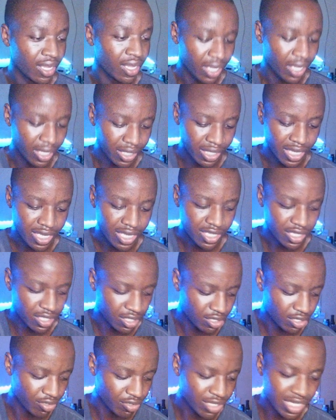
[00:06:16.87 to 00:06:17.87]
In case
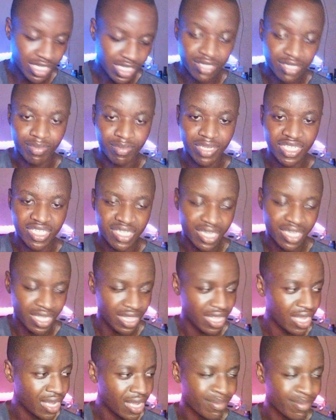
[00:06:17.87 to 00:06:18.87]
you just missed a
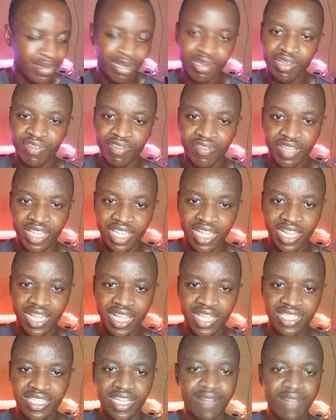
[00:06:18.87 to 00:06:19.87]
number or even a
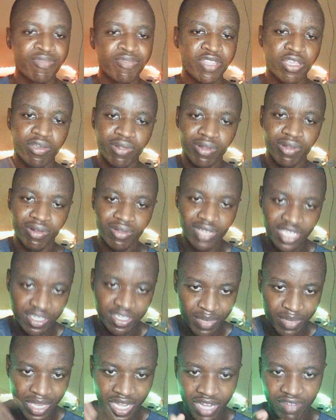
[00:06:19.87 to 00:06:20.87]
letter, you'll always
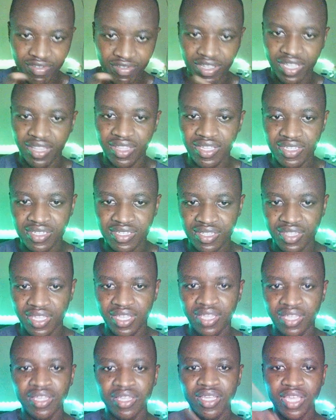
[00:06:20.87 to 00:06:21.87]
be having this
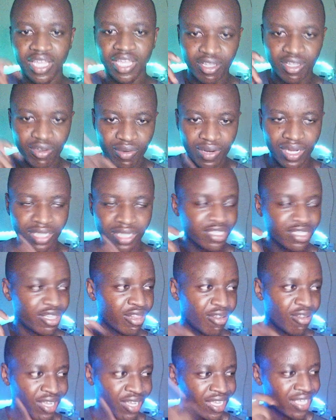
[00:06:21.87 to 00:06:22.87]
thing, incorrect
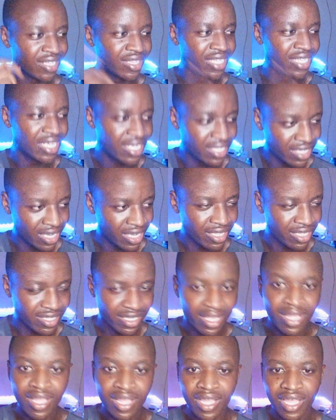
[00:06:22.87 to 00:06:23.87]
login details.
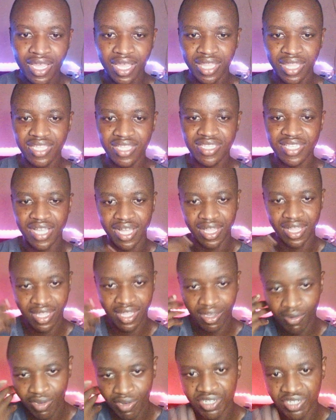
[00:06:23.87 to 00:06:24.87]
And these are the
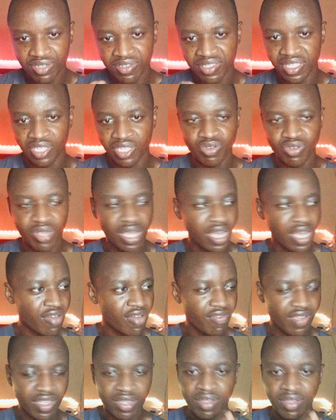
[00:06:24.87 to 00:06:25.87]
questions that you're
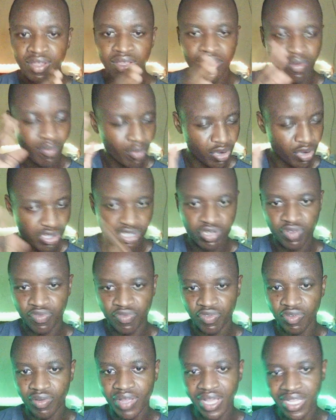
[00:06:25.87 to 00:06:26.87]
having. Most of
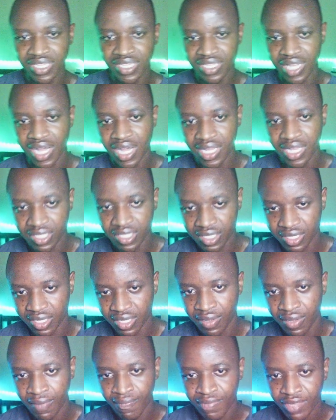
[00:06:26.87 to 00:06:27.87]
you guys are
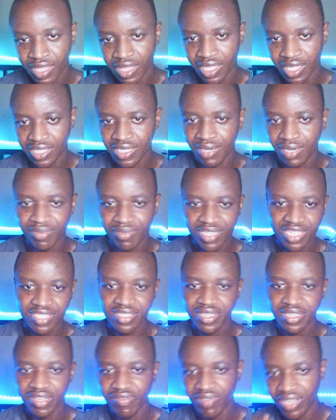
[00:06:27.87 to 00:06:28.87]
asking that I'm just
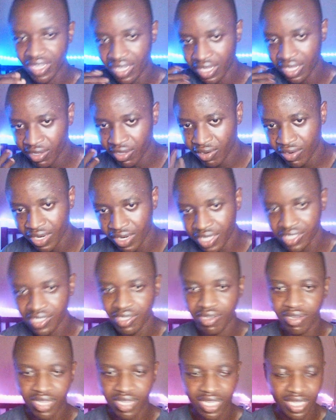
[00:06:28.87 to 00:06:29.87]
having incorrect
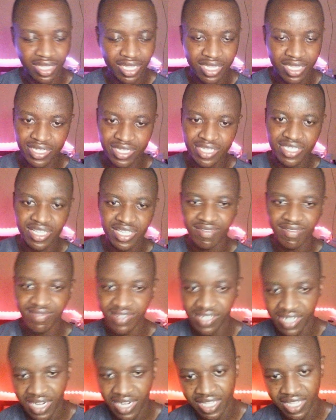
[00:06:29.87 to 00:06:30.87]
login details. I've
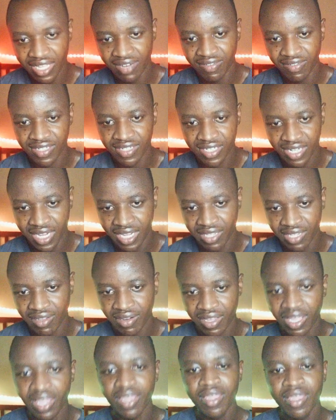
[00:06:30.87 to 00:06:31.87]
tried.
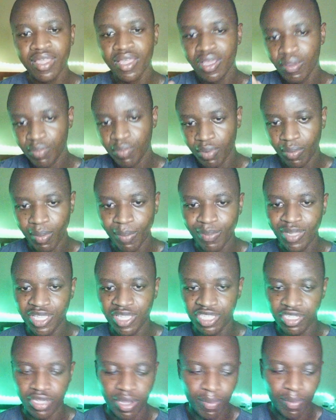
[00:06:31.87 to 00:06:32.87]
Okay, probably
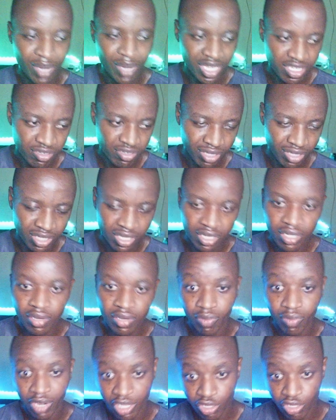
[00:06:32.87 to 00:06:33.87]
it's your password.
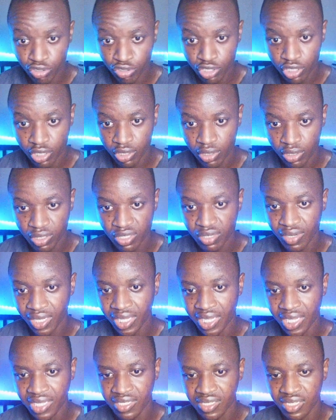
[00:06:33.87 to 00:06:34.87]
Why don't you use your
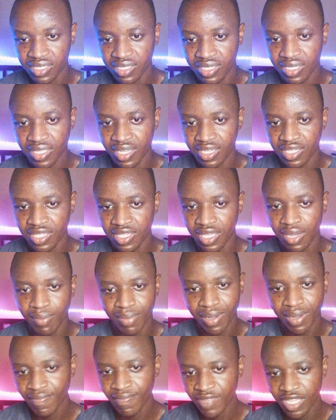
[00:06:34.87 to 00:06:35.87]
KCSE index
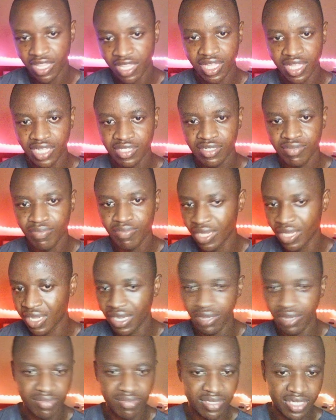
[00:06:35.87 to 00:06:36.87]
number? That
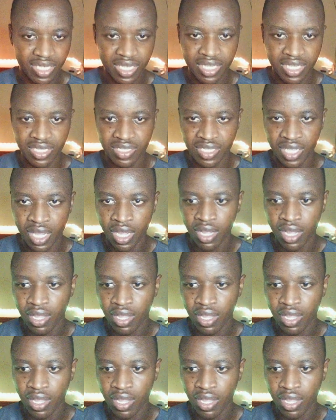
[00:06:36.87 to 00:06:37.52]
becomes easier.